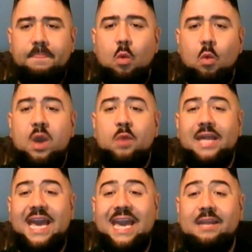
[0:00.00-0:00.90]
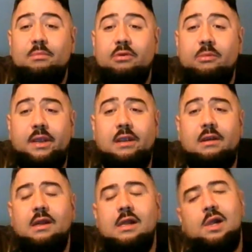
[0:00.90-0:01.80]
When will Aiden premiere?
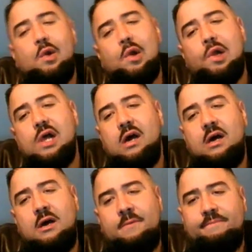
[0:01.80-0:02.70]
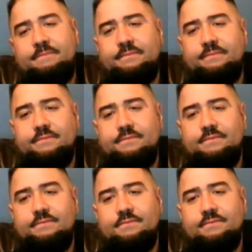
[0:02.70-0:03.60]

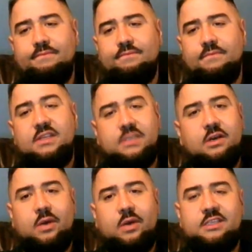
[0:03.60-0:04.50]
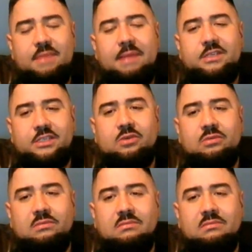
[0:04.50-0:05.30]
That's a good question. Maybe soon.